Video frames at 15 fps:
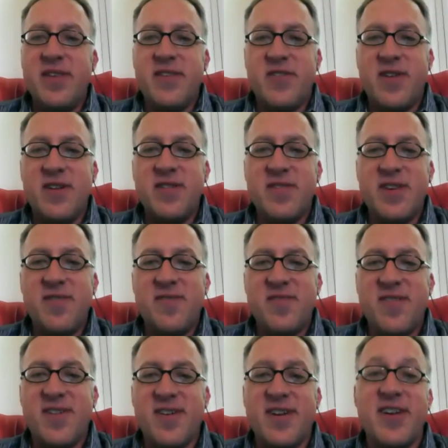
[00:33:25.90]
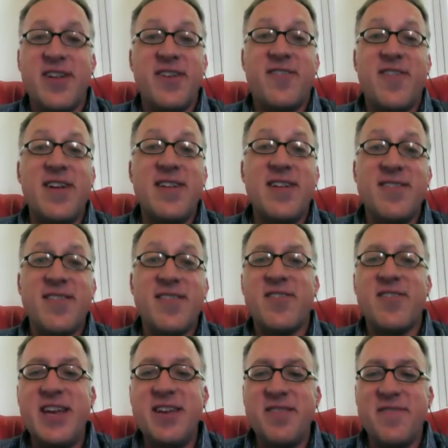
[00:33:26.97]
that the translators are going to translate your
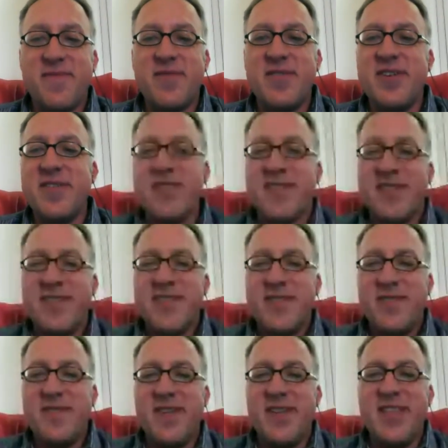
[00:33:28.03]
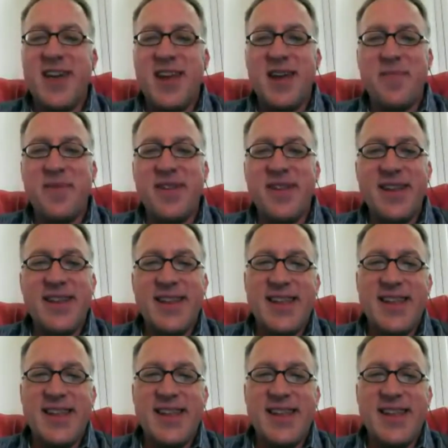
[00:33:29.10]
keys for you. We've had that happen.